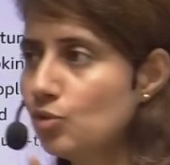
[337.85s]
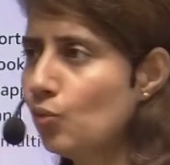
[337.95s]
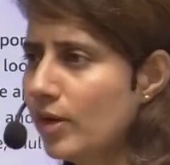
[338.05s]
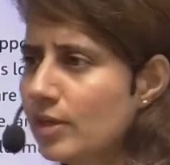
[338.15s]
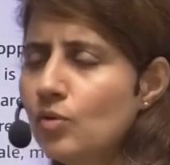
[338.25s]
to
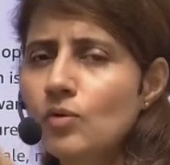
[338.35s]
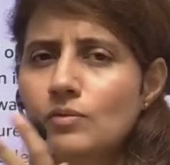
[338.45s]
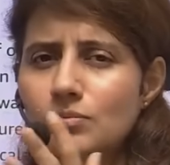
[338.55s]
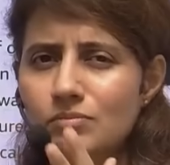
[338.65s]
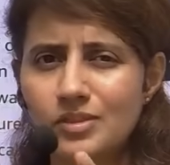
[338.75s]
working
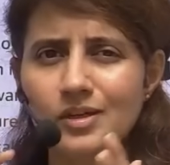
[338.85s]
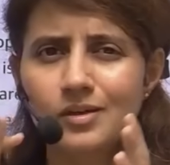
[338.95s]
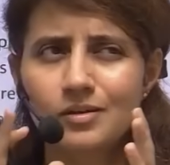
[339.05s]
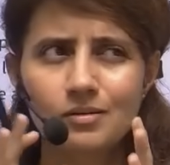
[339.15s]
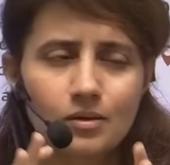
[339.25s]
on
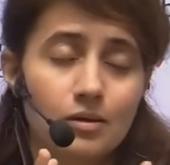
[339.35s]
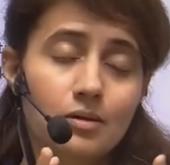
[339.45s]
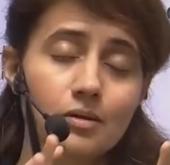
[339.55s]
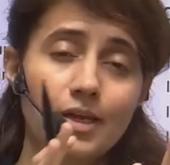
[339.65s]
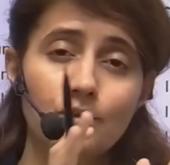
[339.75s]
real
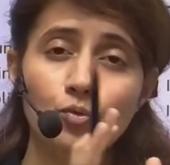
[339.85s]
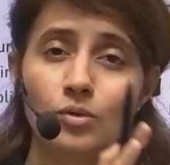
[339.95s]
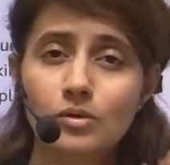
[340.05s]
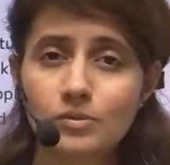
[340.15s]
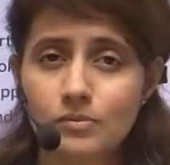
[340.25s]
like
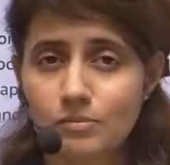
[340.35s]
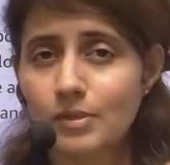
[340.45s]
world